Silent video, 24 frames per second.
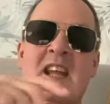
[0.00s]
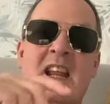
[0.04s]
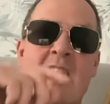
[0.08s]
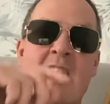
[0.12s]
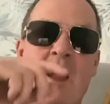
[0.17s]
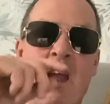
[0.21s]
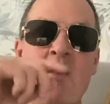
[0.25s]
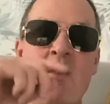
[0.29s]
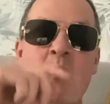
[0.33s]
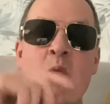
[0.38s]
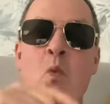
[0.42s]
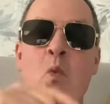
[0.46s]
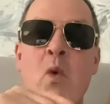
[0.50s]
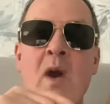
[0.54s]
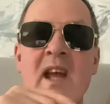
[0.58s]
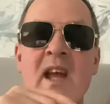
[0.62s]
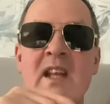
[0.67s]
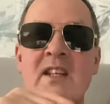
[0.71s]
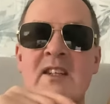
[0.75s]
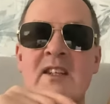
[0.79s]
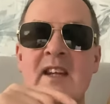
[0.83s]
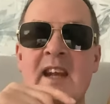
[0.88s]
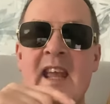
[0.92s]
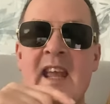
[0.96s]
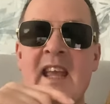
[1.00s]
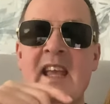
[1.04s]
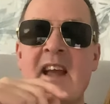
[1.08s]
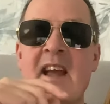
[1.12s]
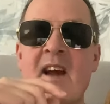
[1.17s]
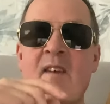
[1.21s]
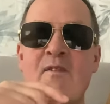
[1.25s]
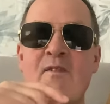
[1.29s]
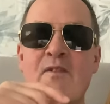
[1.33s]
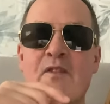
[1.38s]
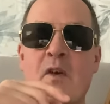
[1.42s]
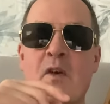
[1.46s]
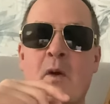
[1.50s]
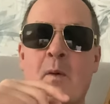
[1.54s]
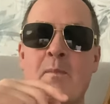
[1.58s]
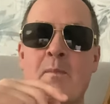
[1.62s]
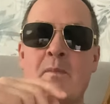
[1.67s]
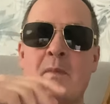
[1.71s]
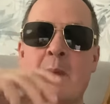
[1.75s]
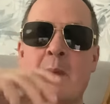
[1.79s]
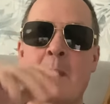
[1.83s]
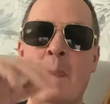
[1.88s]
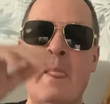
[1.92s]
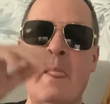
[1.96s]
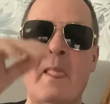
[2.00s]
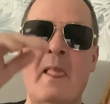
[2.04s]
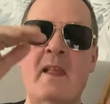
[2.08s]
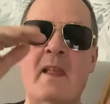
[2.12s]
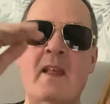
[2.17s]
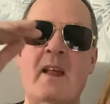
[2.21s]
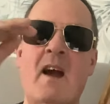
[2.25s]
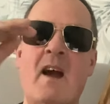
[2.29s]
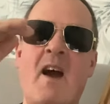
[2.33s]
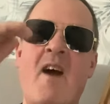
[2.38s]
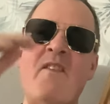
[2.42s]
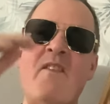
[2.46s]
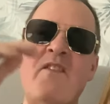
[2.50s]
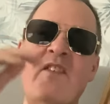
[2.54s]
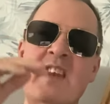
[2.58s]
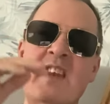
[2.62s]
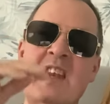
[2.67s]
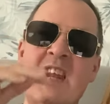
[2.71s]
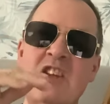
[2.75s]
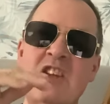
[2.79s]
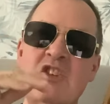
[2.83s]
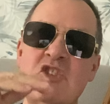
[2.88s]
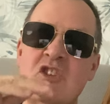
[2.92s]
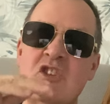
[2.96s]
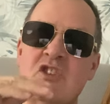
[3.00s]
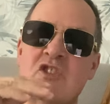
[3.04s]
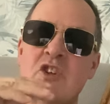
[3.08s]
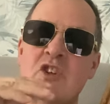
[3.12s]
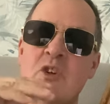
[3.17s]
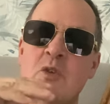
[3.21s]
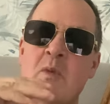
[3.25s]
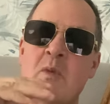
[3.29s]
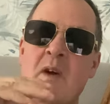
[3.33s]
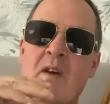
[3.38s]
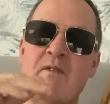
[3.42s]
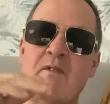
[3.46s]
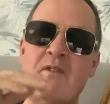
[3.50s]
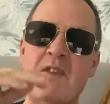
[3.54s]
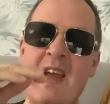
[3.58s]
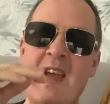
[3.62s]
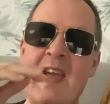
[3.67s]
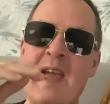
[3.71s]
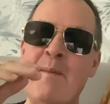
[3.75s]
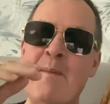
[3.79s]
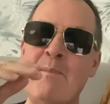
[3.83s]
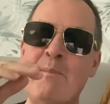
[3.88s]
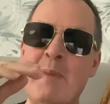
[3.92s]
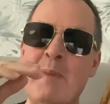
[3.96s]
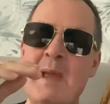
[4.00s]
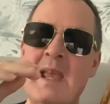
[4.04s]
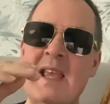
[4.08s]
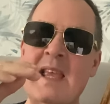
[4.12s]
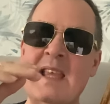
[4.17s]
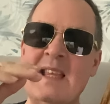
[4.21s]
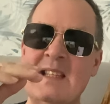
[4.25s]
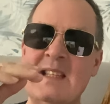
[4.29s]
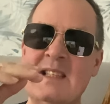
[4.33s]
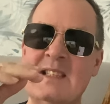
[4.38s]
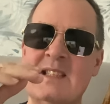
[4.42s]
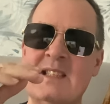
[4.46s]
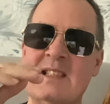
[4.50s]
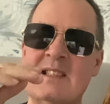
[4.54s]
like, where do they come from? I think they should do one for MPs.